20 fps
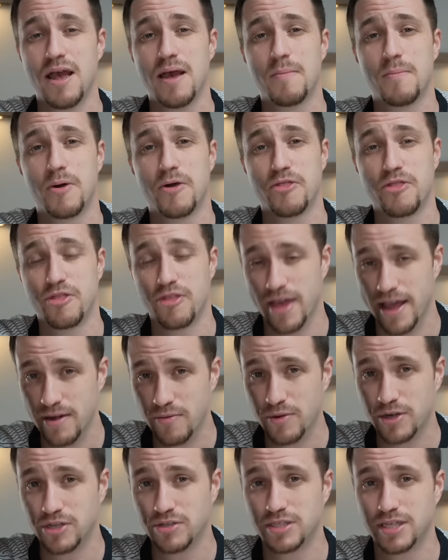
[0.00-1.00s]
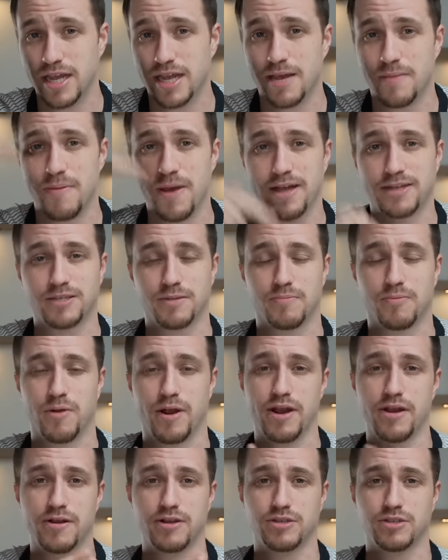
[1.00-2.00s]
But then when you take it back to
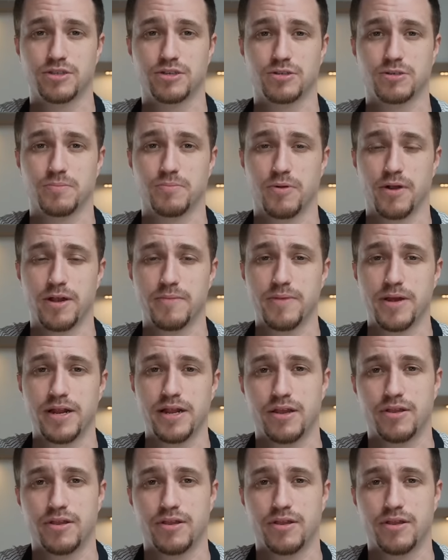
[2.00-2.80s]
prayer and you start to pray about it,